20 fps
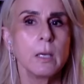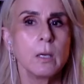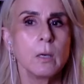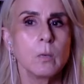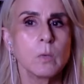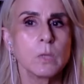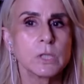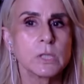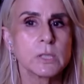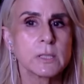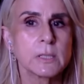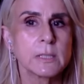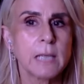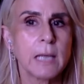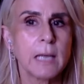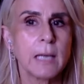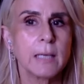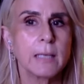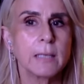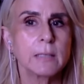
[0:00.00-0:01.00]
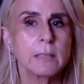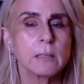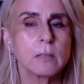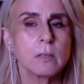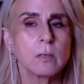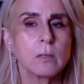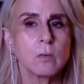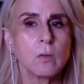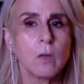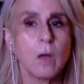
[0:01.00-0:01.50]
which is saying
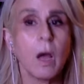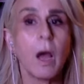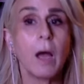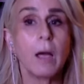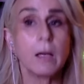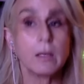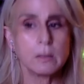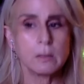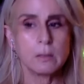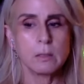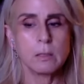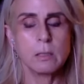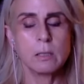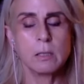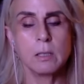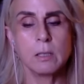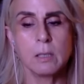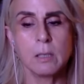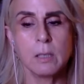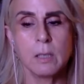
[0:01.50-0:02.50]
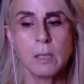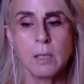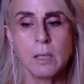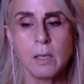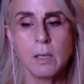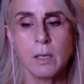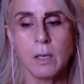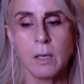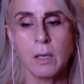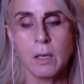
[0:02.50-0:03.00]
a lot,
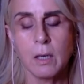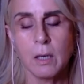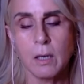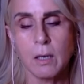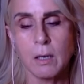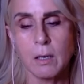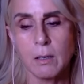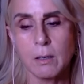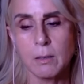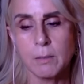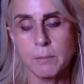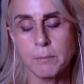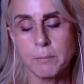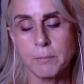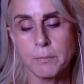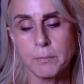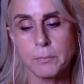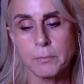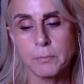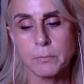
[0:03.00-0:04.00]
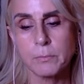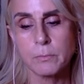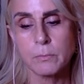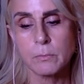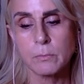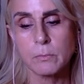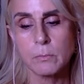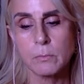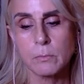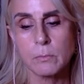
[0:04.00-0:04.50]

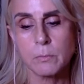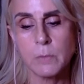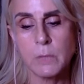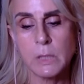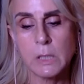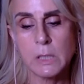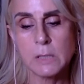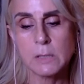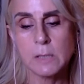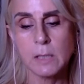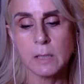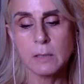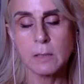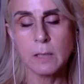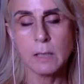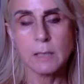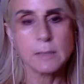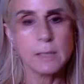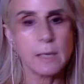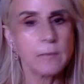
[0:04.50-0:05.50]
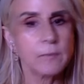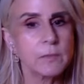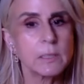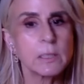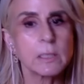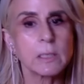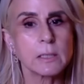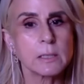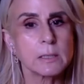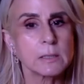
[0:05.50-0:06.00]
because I
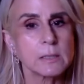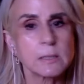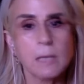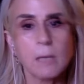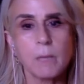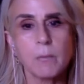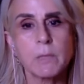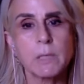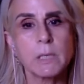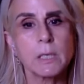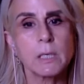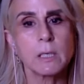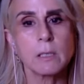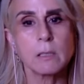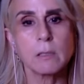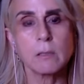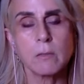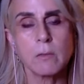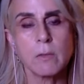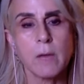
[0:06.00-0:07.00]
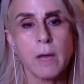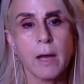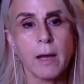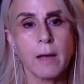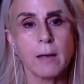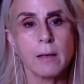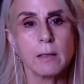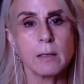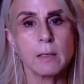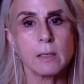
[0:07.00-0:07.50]
definitely, it's something
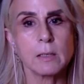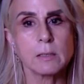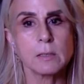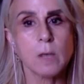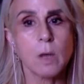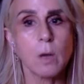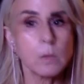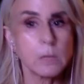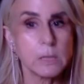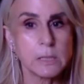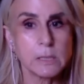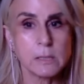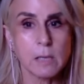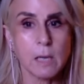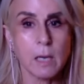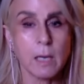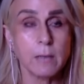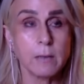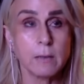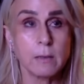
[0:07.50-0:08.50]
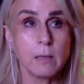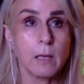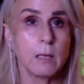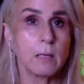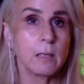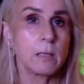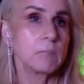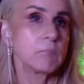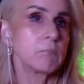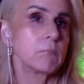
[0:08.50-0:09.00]
that is always,
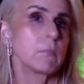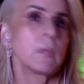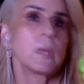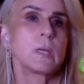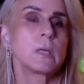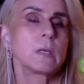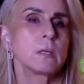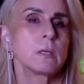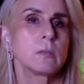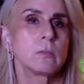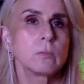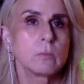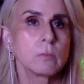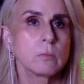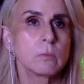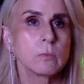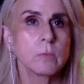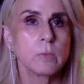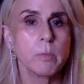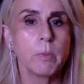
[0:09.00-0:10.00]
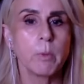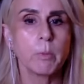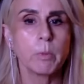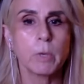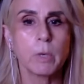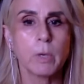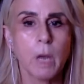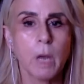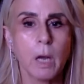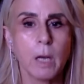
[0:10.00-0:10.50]
I think I can
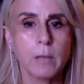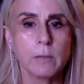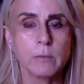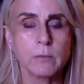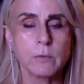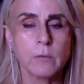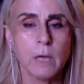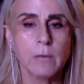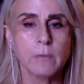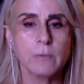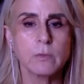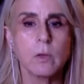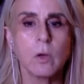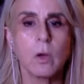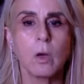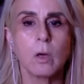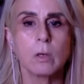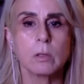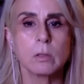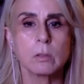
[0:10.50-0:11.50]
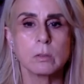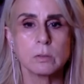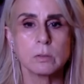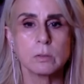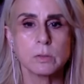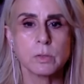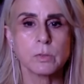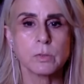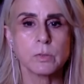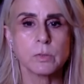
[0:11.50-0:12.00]
remember kind of lifelong
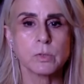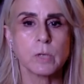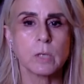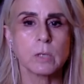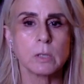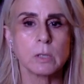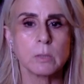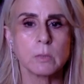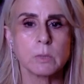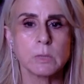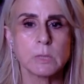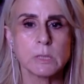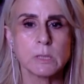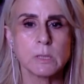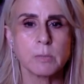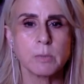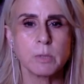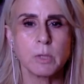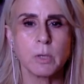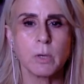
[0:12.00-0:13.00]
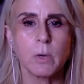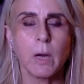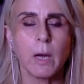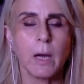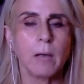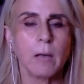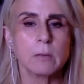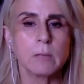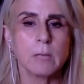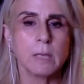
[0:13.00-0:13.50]
sort of struggling with sleep. You know
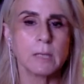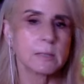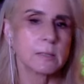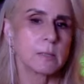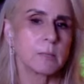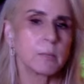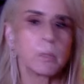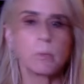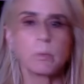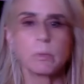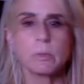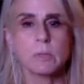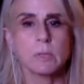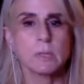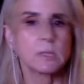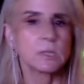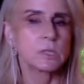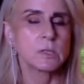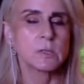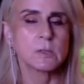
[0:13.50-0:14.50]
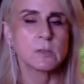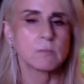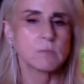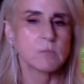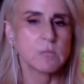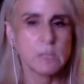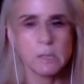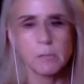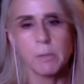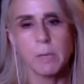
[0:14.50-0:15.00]
how like some people can just
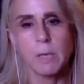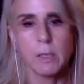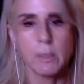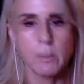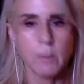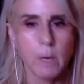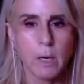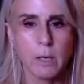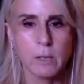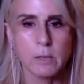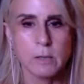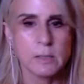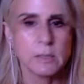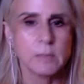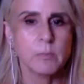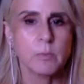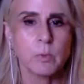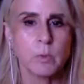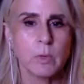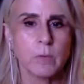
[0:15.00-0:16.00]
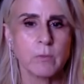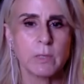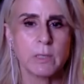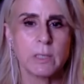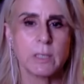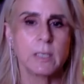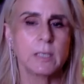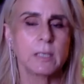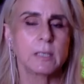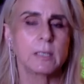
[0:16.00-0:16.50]
sleep anywhere and sleep through
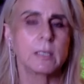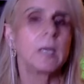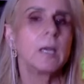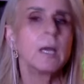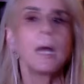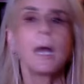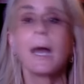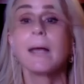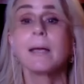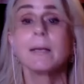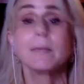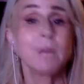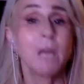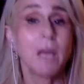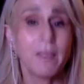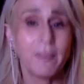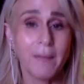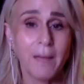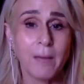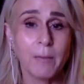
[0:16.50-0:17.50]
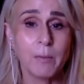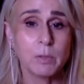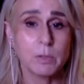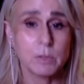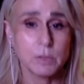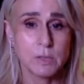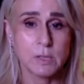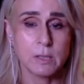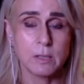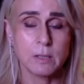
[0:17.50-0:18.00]
everything. And I am not that
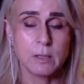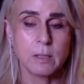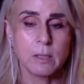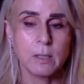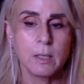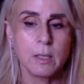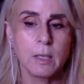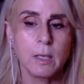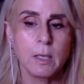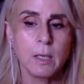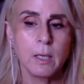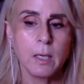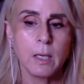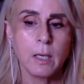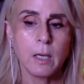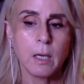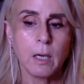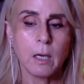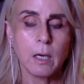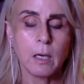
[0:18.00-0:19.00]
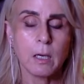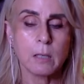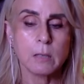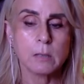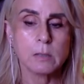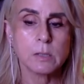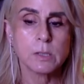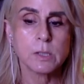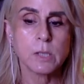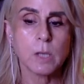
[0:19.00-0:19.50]
person.
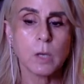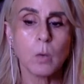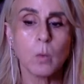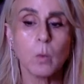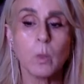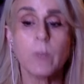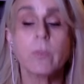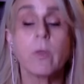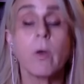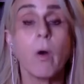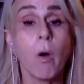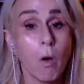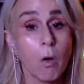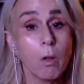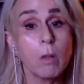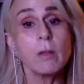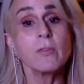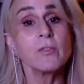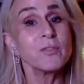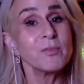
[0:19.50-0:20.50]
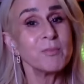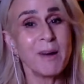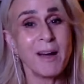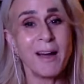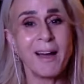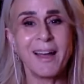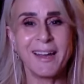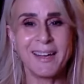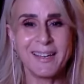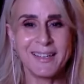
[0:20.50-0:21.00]
So with all of
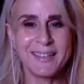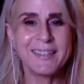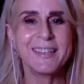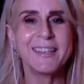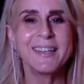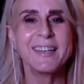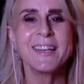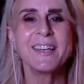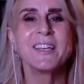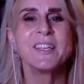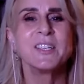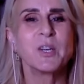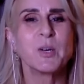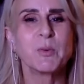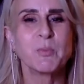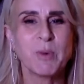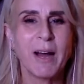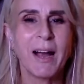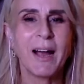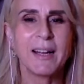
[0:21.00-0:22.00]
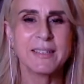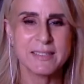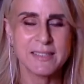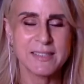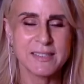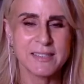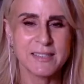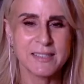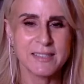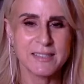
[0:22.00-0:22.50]
my, you know,
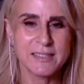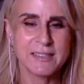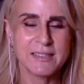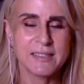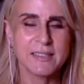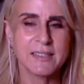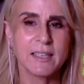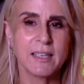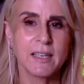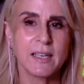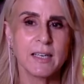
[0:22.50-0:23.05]
practices,